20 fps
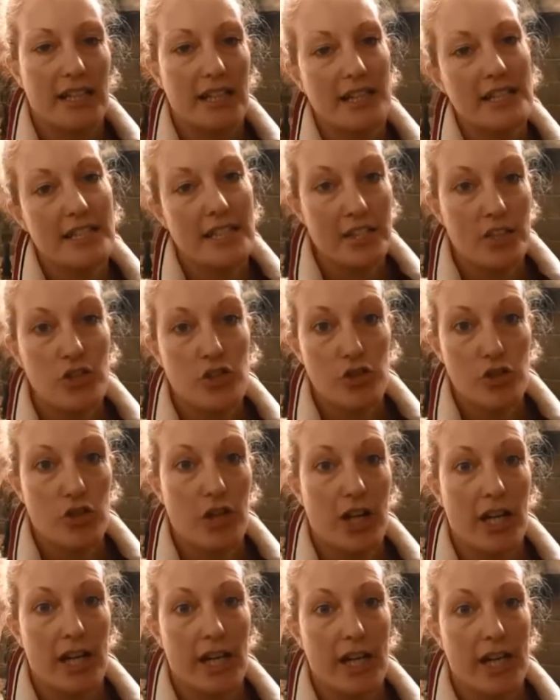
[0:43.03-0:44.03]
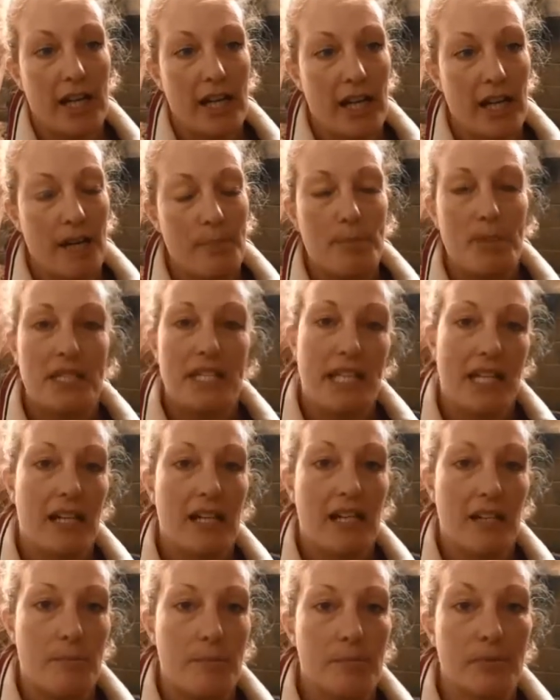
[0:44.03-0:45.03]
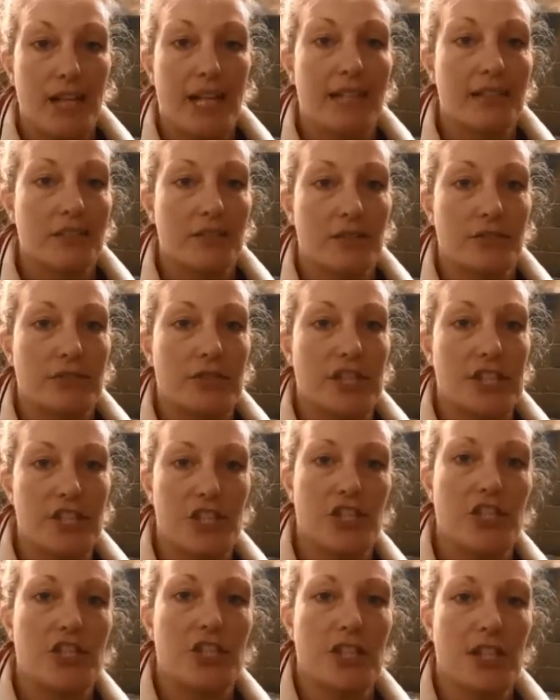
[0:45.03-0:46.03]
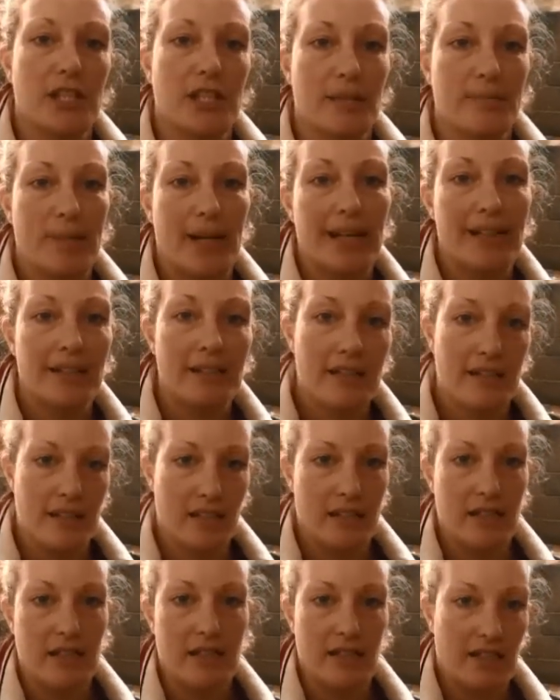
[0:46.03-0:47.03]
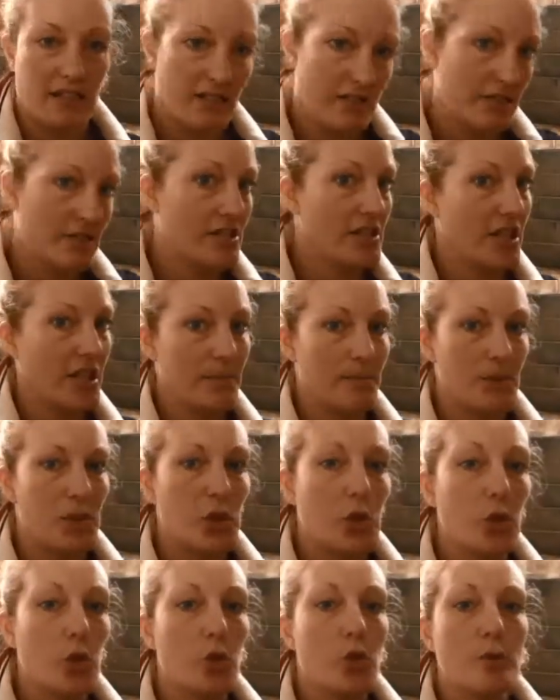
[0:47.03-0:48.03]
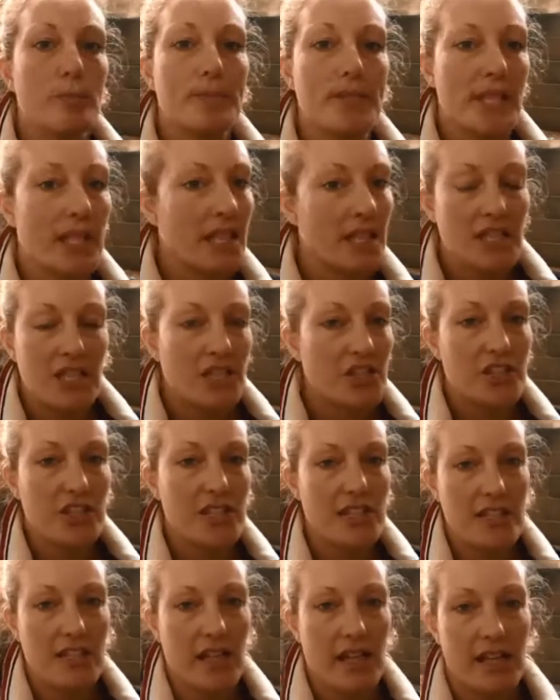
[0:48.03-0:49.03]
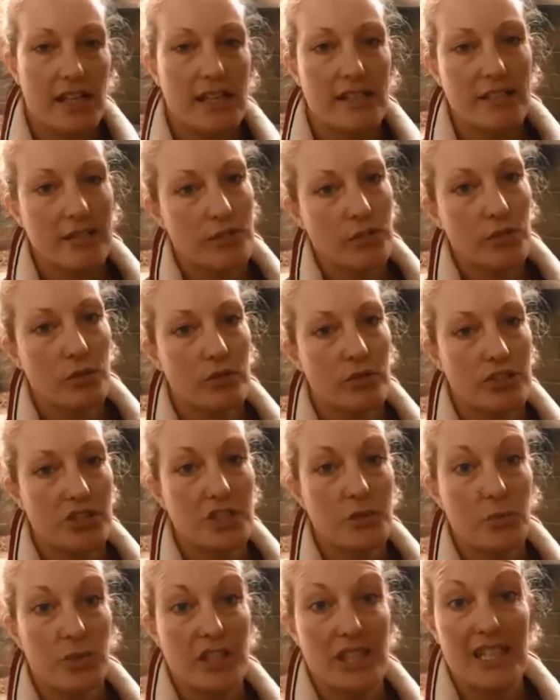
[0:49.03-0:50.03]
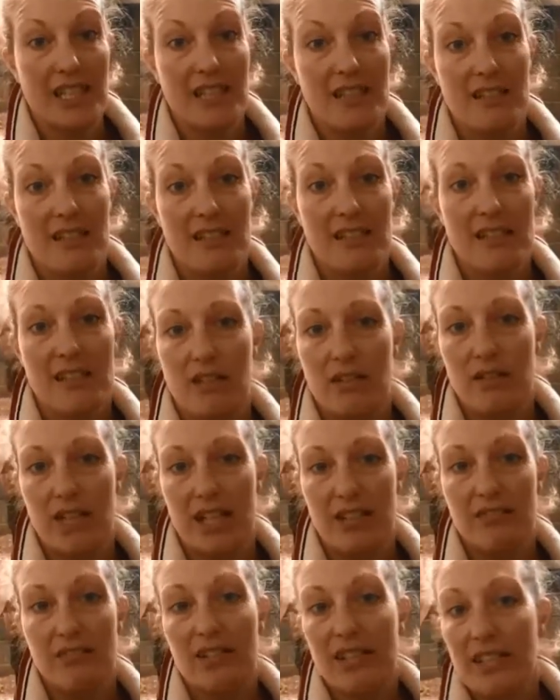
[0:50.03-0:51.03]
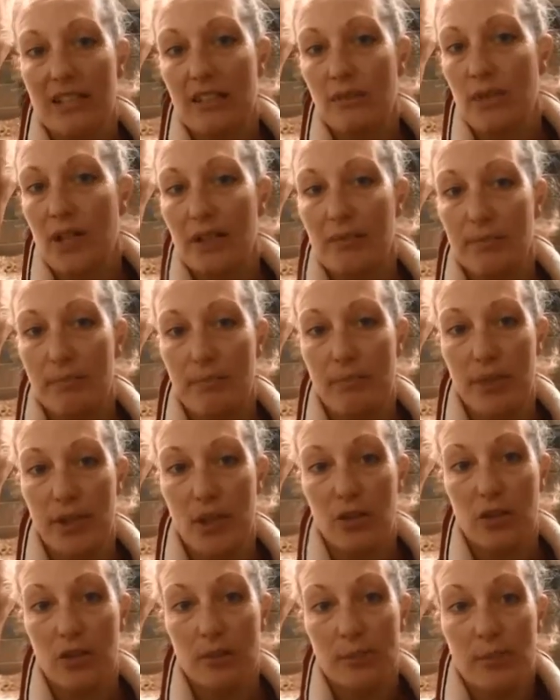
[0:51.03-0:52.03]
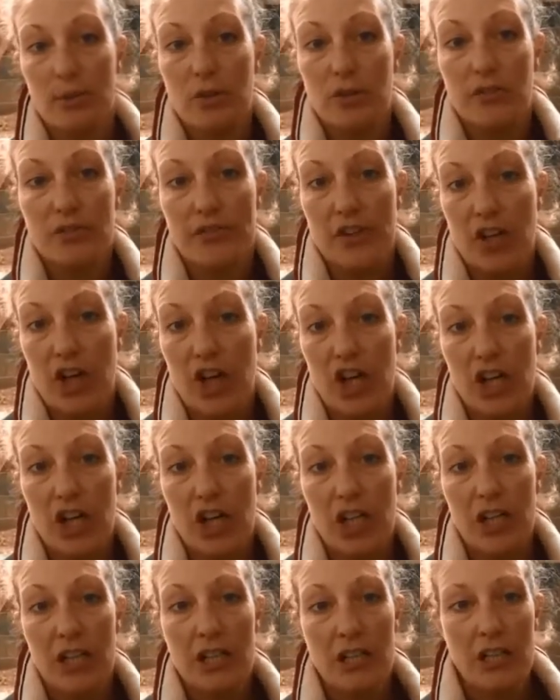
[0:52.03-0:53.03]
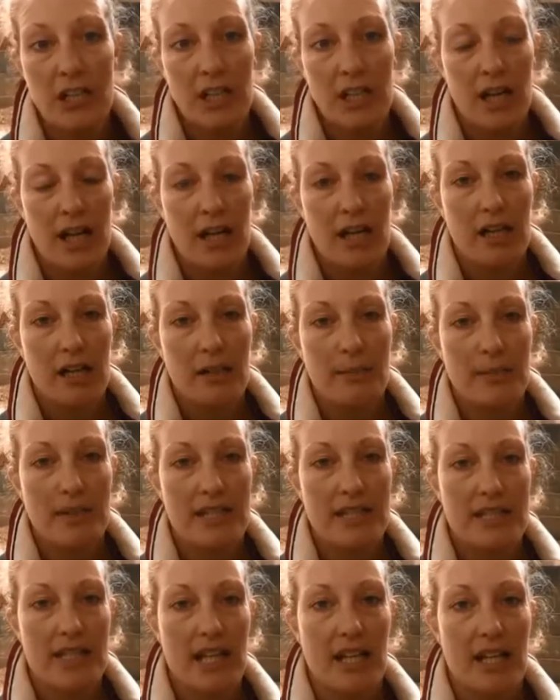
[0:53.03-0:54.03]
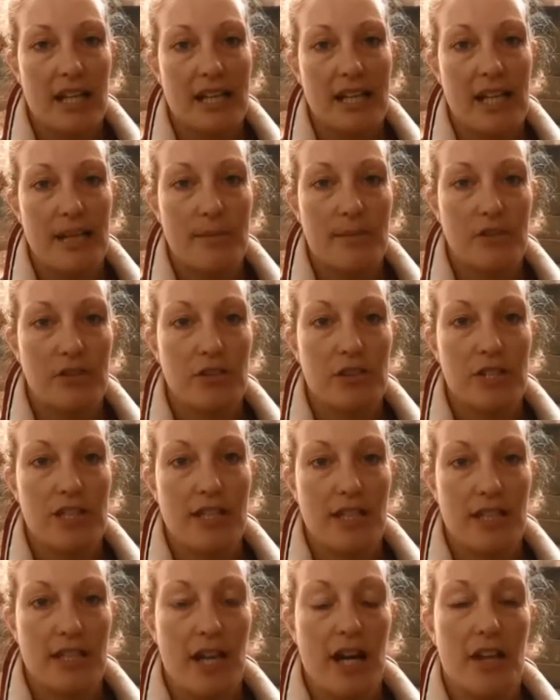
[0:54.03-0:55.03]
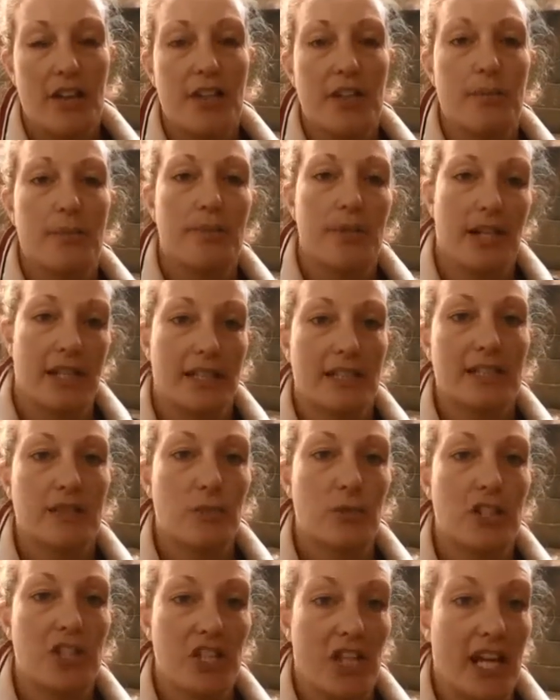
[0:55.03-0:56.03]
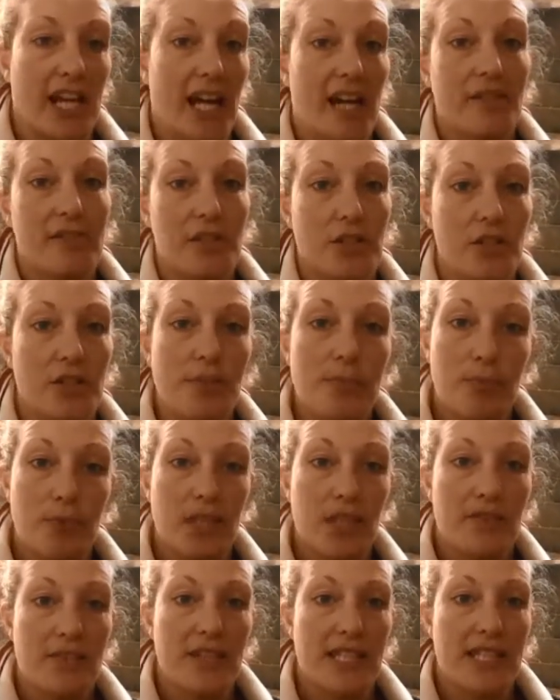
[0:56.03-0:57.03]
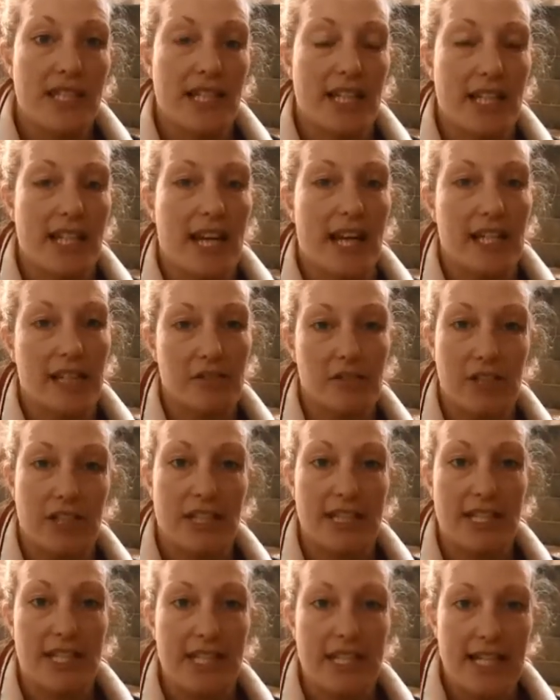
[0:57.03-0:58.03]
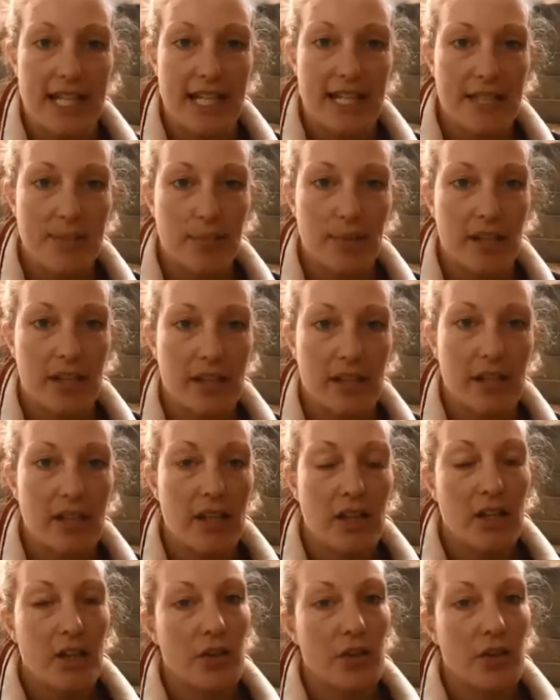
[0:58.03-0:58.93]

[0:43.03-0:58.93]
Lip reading: And I did try a particular brand of conditioning balance and type cubes. She didn't like it at all and she wouldn't eat it, so that really went beyond the board for her. Until I came across another brand which I have used previously and had great success with.